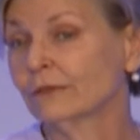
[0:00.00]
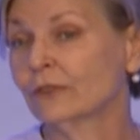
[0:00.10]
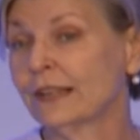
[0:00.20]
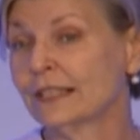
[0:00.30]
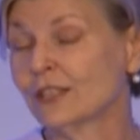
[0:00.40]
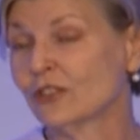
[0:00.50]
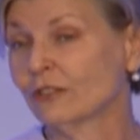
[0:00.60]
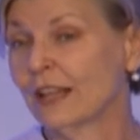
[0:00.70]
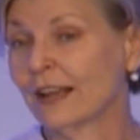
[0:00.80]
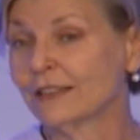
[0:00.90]

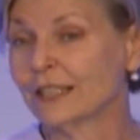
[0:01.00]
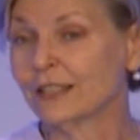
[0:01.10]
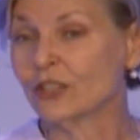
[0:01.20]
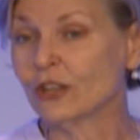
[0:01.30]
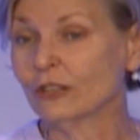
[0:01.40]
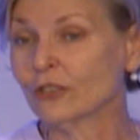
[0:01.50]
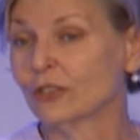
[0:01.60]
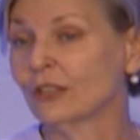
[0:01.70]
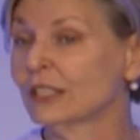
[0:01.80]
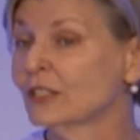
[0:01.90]
transitional housing and
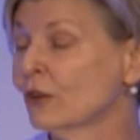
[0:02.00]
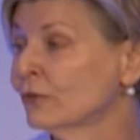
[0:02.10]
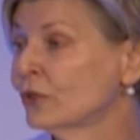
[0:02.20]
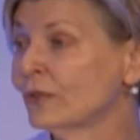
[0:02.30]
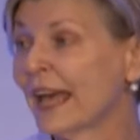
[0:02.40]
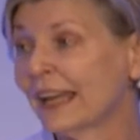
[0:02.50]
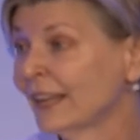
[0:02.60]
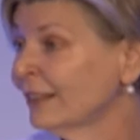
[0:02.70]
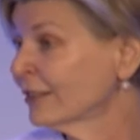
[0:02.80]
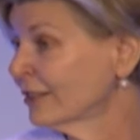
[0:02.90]
shelter, don't do that
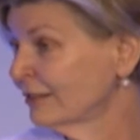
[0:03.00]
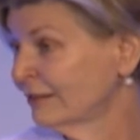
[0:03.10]
either.